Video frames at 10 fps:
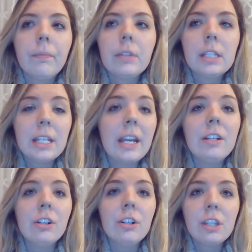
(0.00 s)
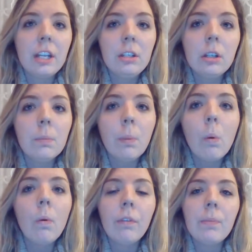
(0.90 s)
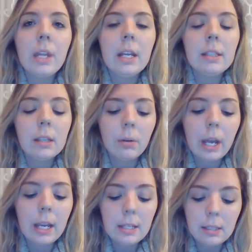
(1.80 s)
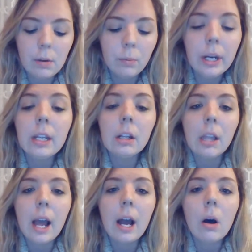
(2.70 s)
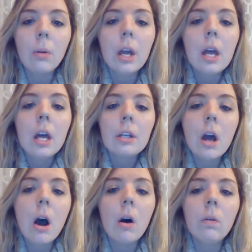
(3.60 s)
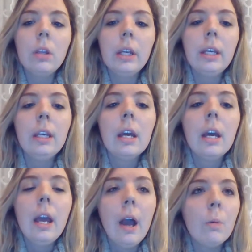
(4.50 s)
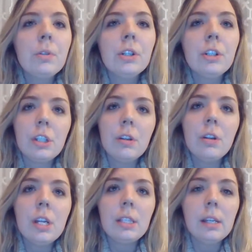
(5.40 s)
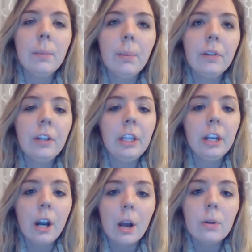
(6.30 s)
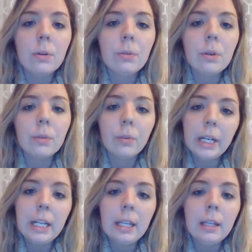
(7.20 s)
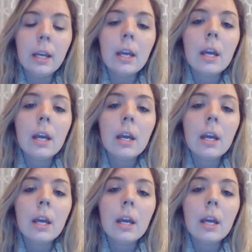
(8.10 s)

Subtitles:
standards that you can pull from this. Okay, so reading aloud not only helps your students in improving their own reading